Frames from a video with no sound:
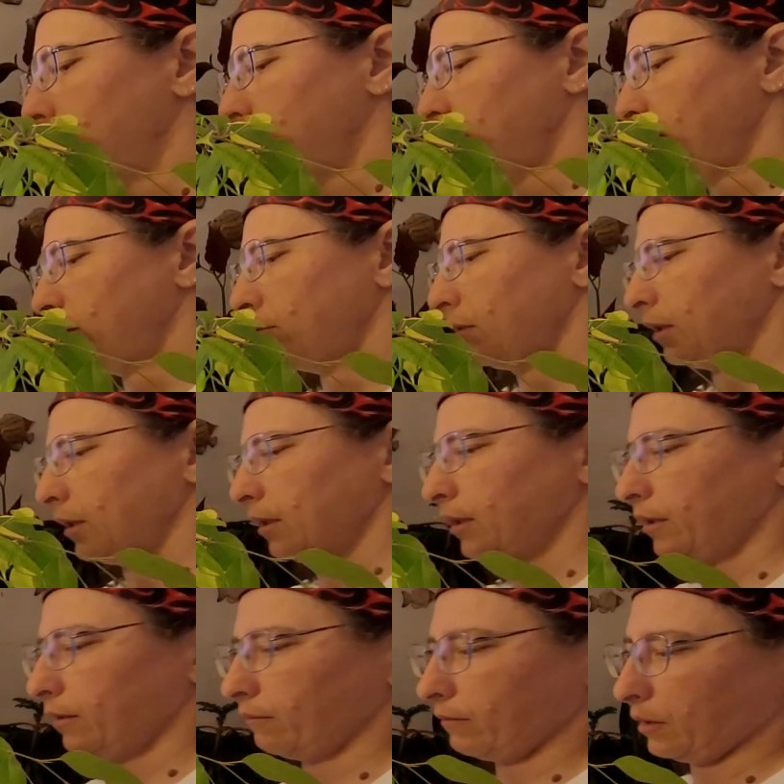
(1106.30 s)
I don't want to
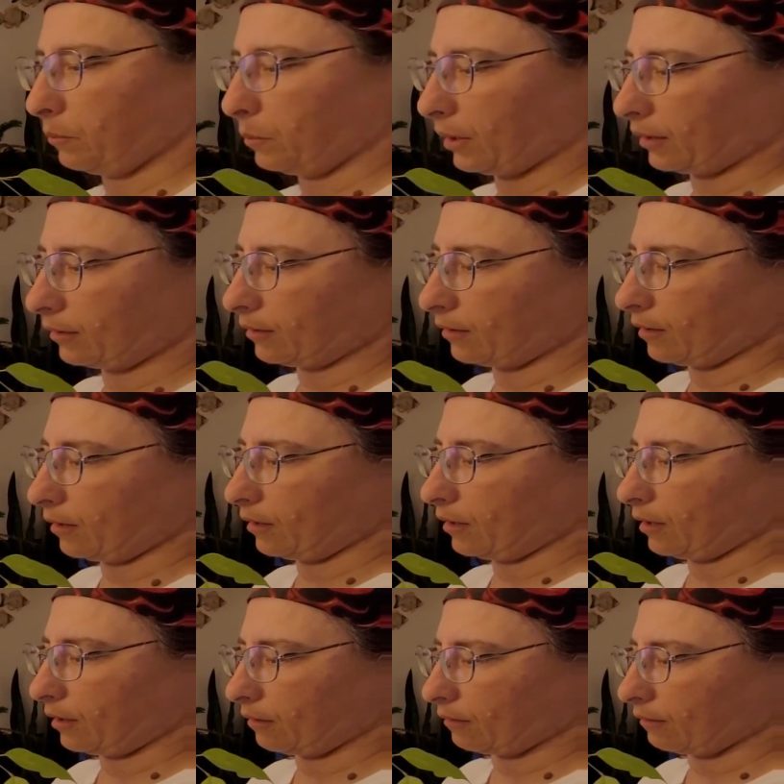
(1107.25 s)
cut right back to
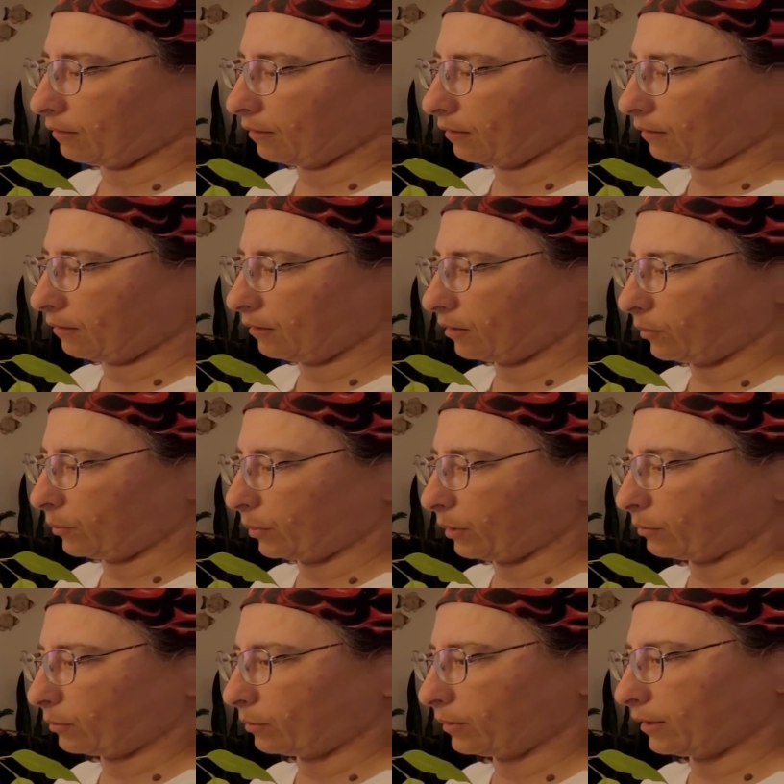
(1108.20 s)
there. I'll
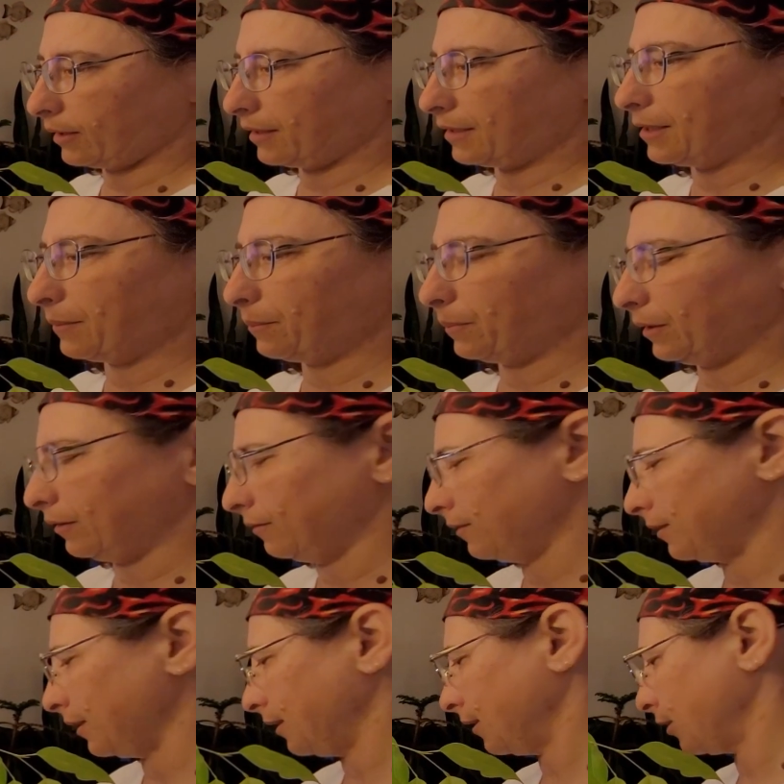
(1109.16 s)
probably end up
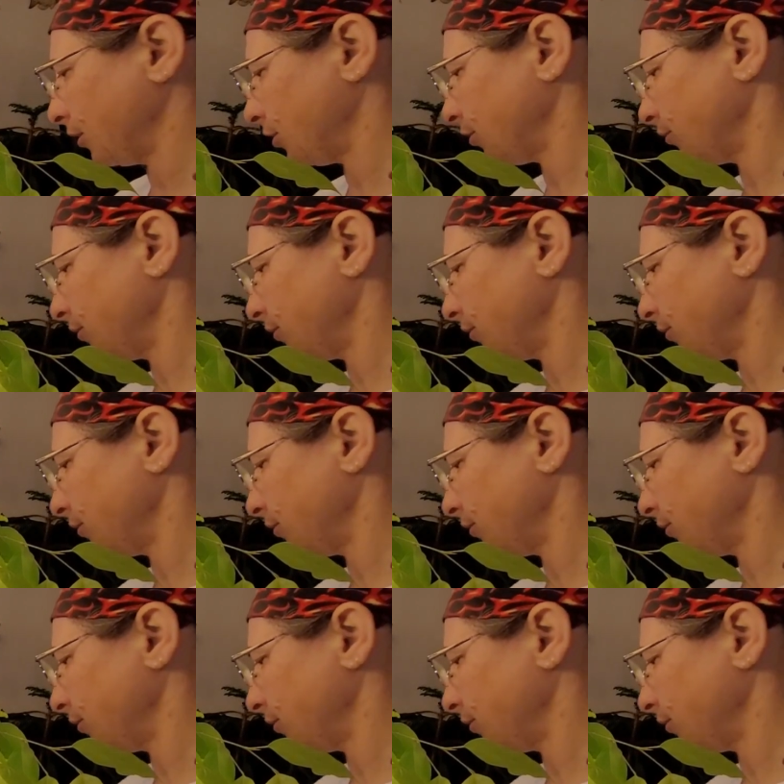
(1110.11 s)
losing a